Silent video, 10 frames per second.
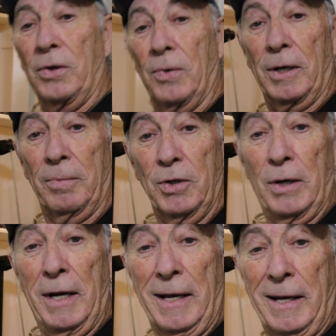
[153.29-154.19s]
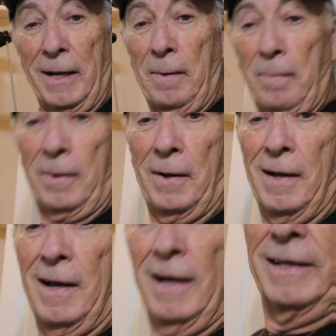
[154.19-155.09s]
you what I'm doing. I,
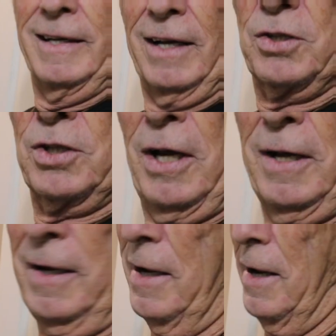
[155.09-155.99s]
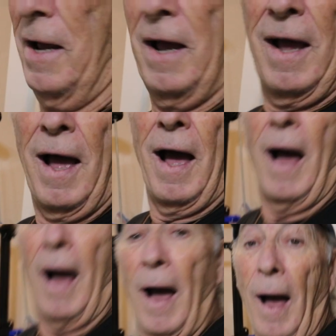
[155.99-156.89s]
yes,
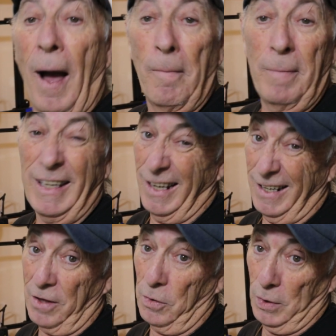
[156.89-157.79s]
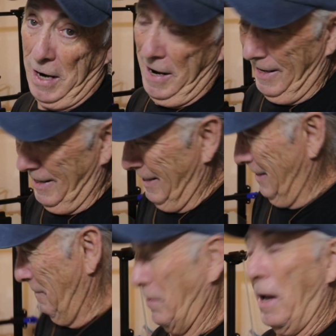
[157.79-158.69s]
I'm making another one.
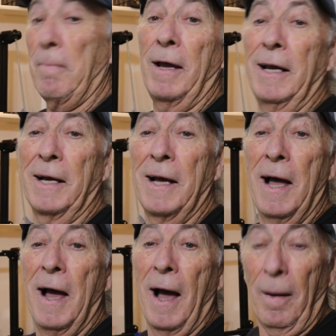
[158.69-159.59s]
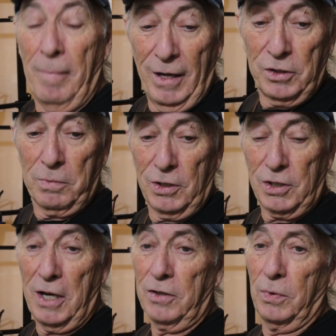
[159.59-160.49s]
I made I made some
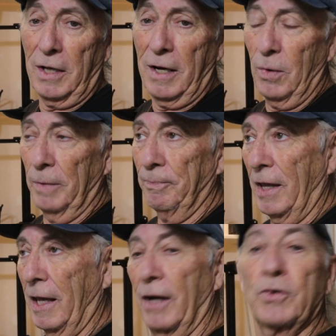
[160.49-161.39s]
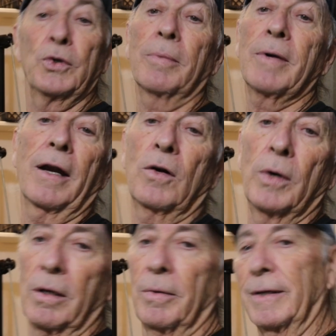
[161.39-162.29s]
mistakes with that one, and I drew it up kind of
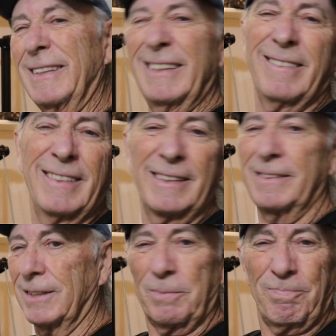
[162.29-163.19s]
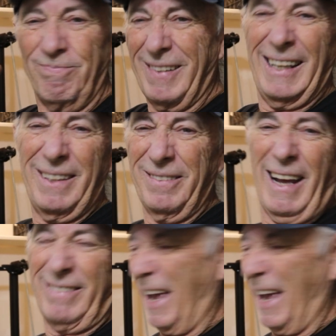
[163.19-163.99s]
quick, and I'm like, you know what? I just I don't have to